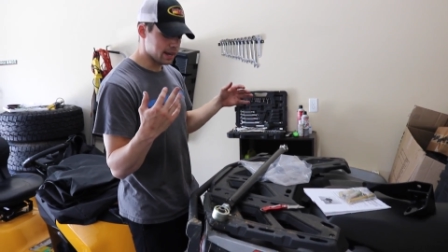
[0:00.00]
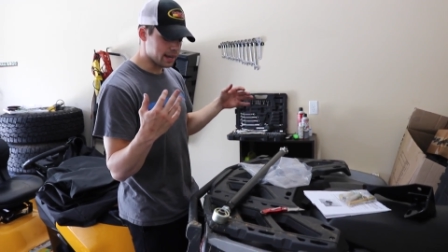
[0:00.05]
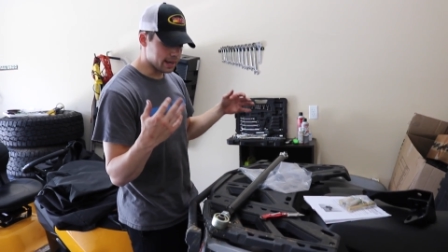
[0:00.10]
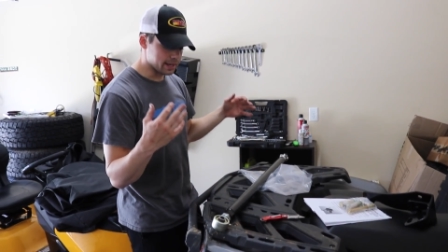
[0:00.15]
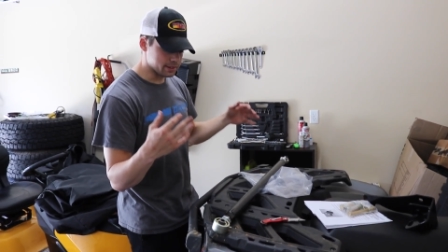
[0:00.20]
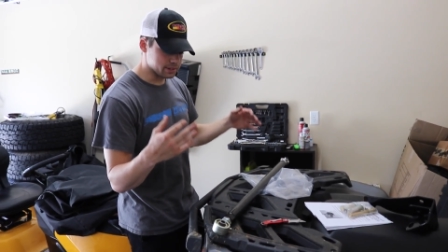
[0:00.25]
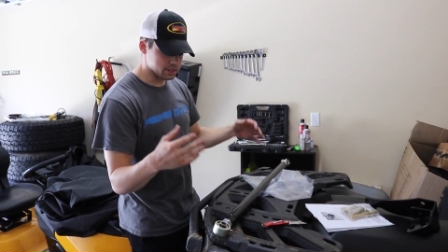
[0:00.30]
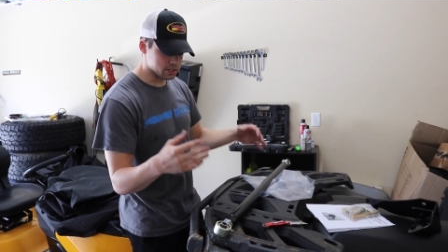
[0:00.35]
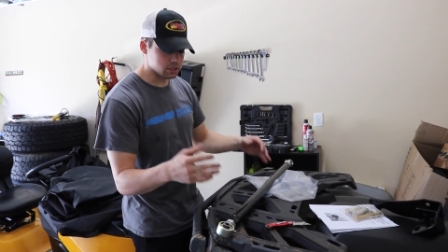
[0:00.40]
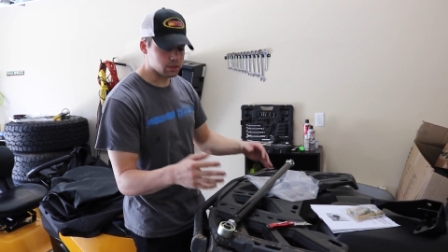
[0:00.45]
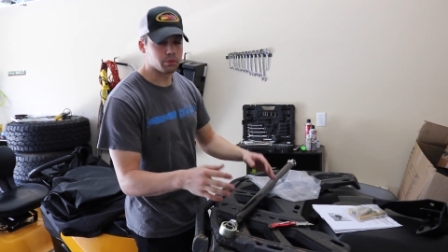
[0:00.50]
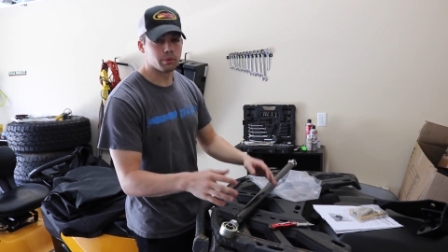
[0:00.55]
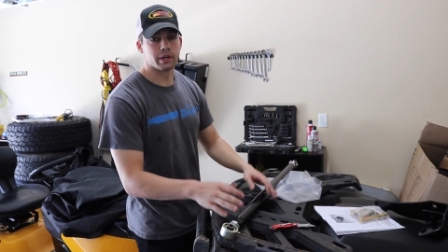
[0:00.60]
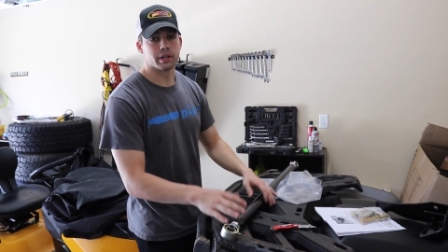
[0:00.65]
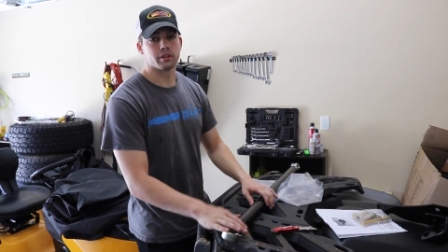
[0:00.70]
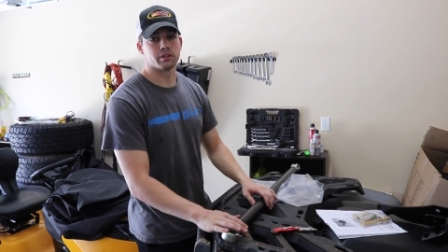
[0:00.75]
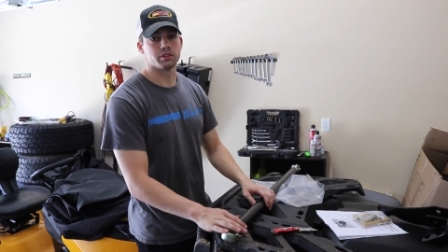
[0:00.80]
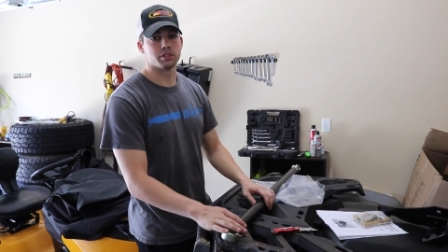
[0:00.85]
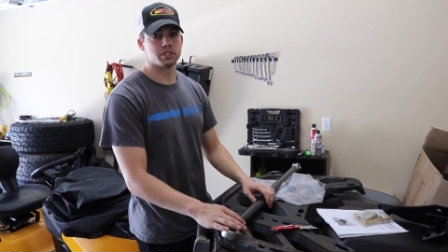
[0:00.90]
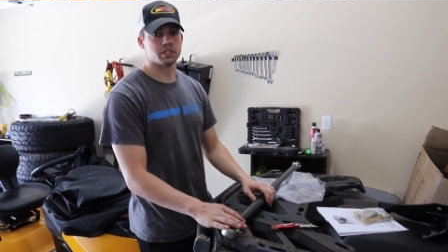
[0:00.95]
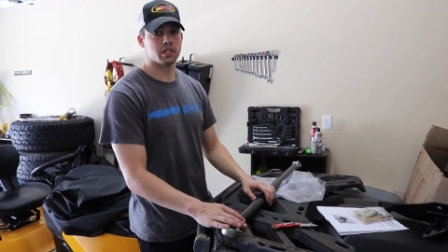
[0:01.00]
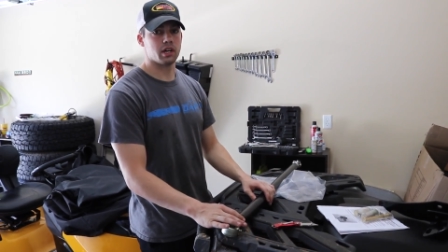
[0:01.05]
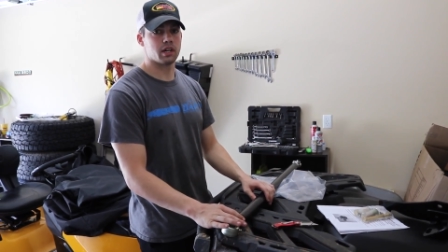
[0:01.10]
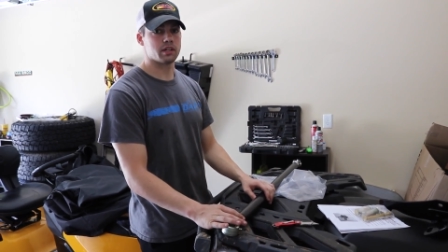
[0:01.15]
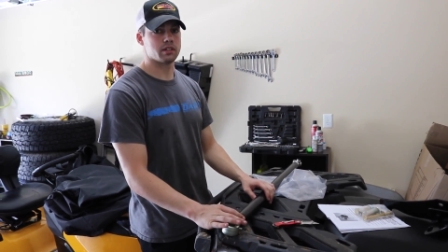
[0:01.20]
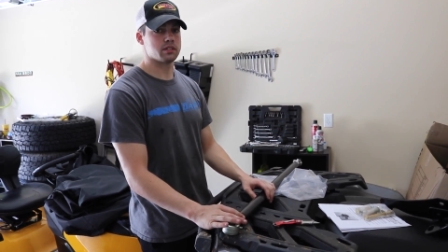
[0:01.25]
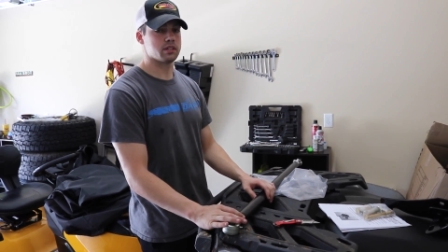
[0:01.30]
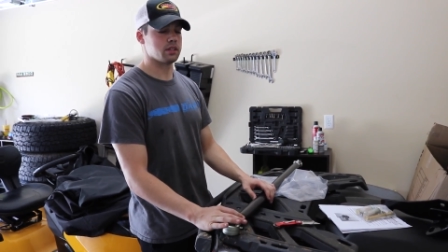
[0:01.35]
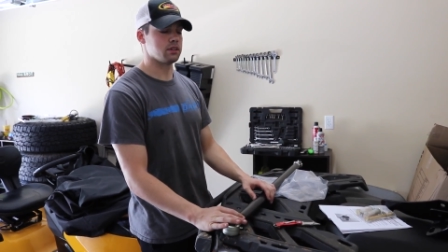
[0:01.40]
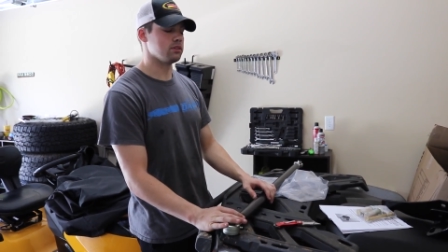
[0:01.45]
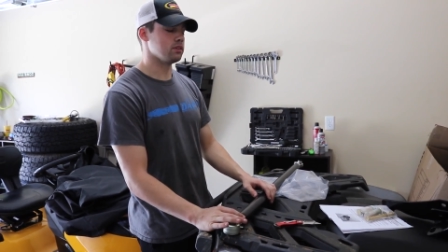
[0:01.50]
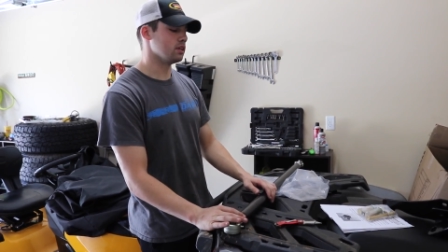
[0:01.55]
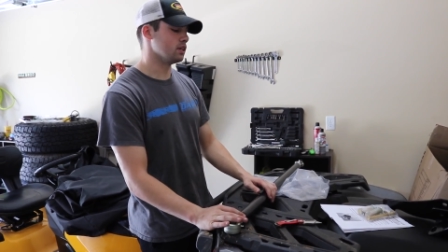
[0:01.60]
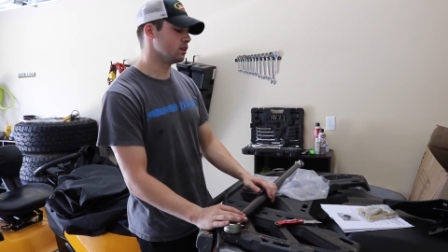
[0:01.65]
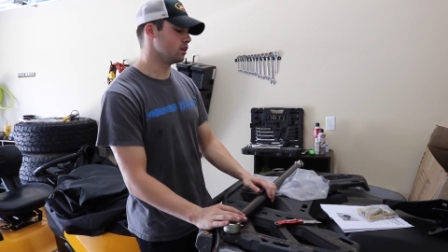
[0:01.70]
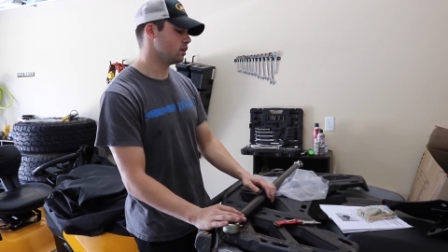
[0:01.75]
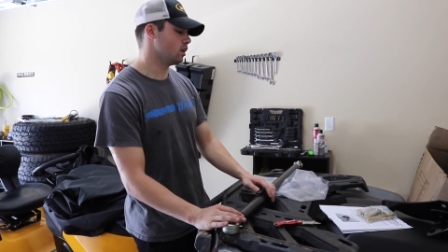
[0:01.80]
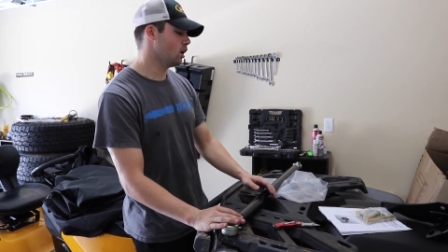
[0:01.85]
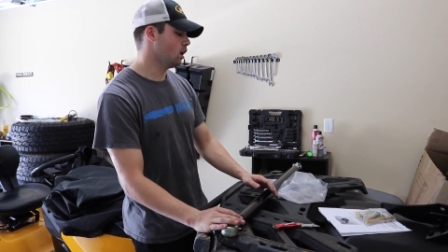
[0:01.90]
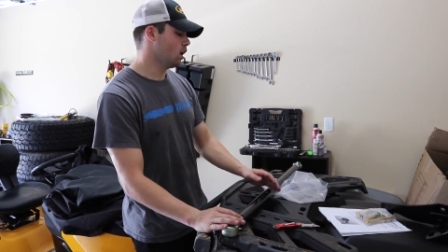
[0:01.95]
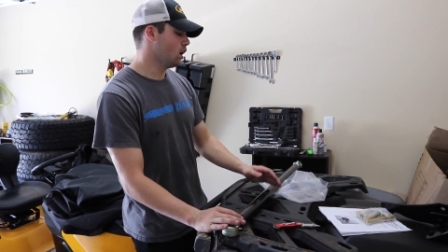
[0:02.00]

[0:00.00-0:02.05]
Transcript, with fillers: and just the regular sockets that you need